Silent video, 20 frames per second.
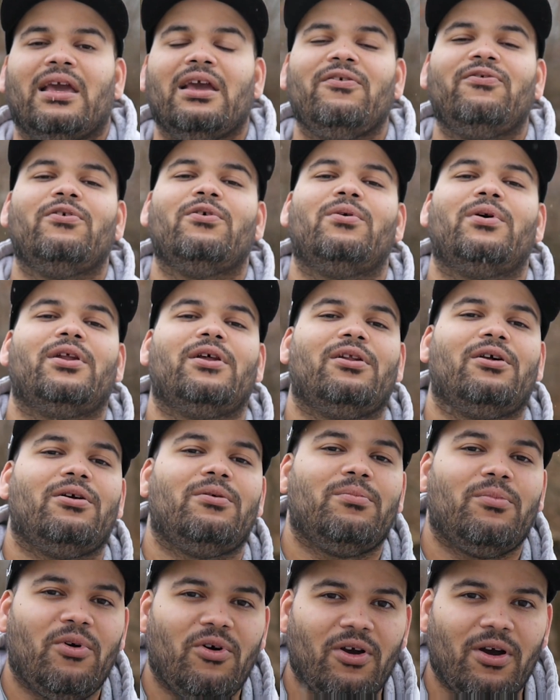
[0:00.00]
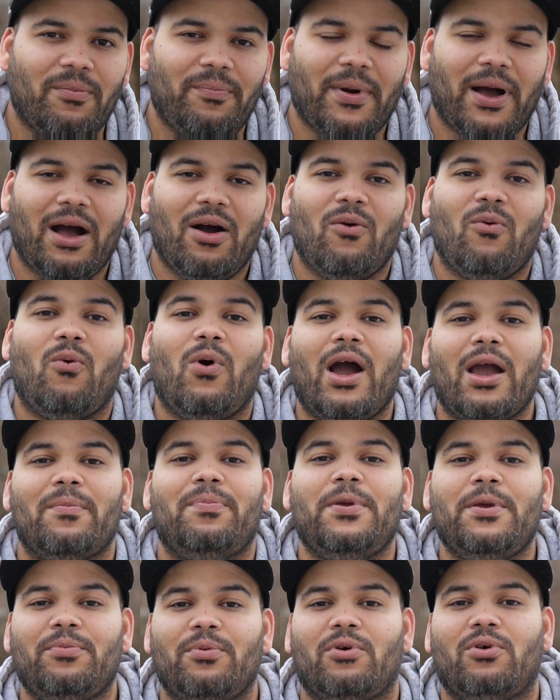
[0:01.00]
if you want to learn more about why
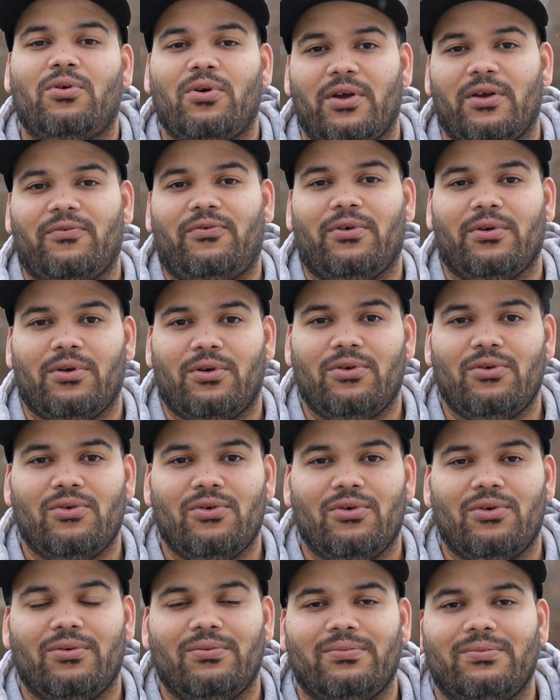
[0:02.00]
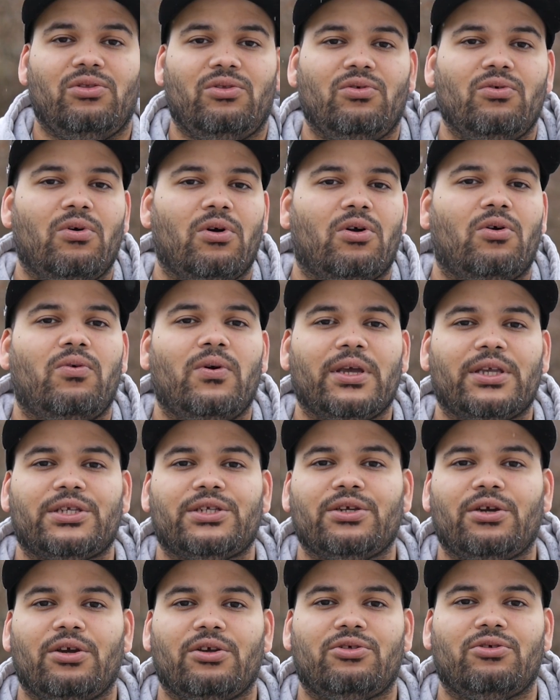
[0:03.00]
people quit from Google, do a quick
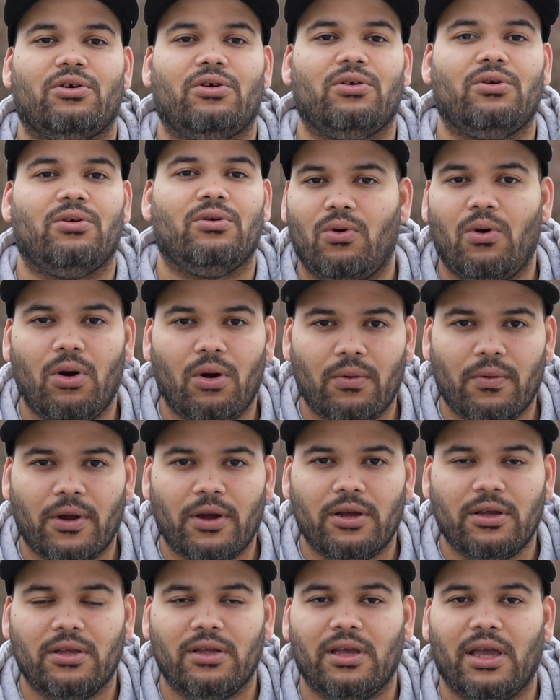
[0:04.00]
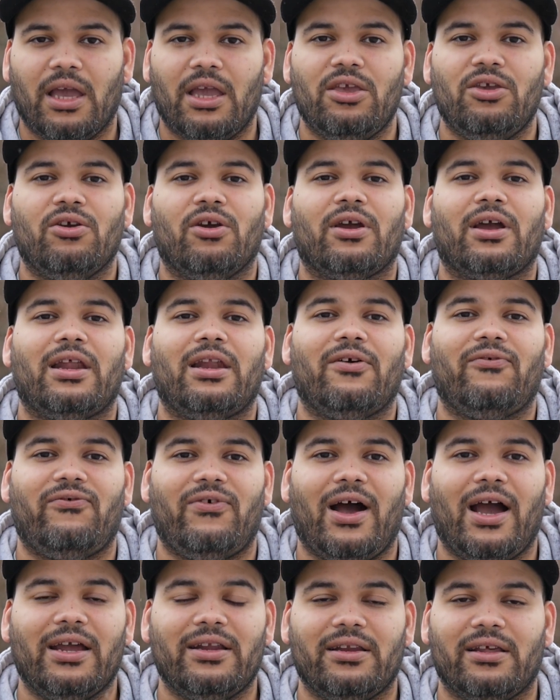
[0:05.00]
search on Quora and you're going to
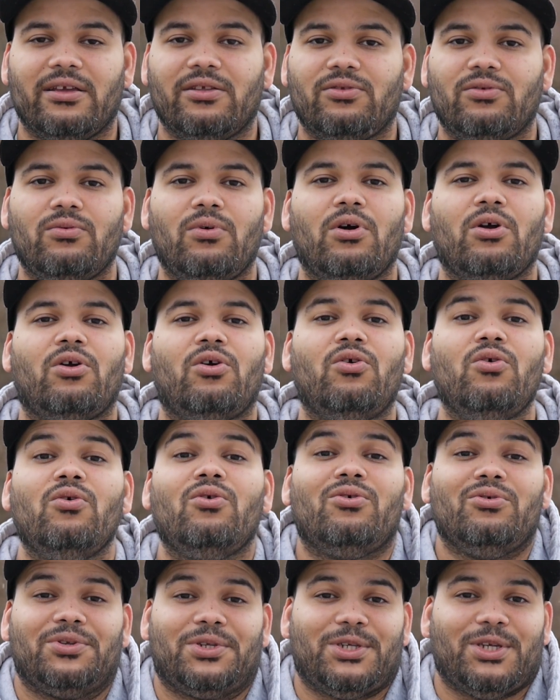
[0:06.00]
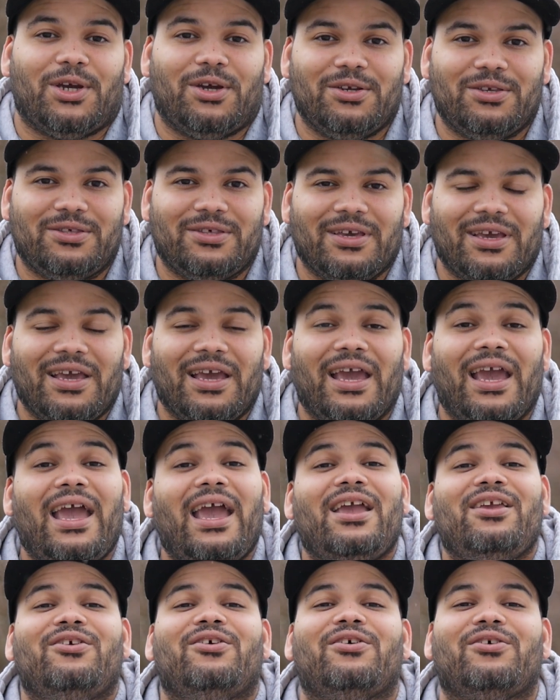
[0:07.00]
find it. Do a Google search
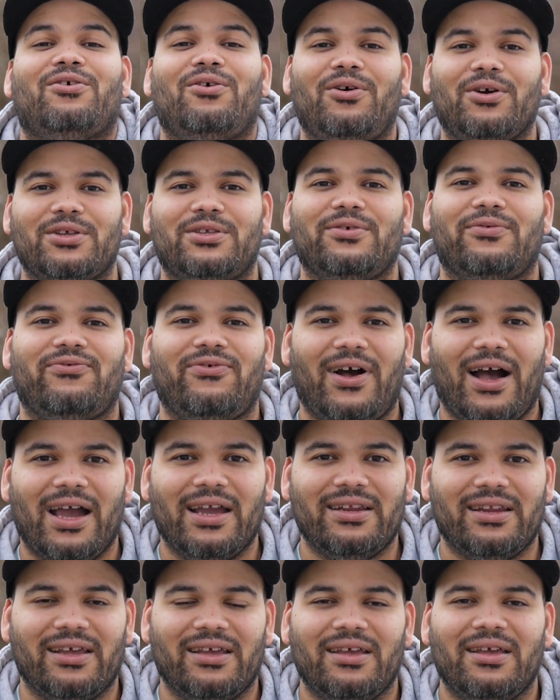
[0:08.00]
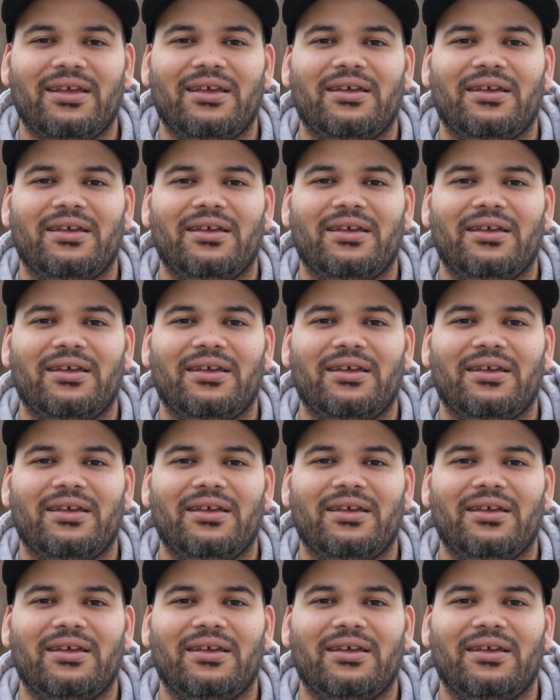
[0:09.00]
and you're going to find it.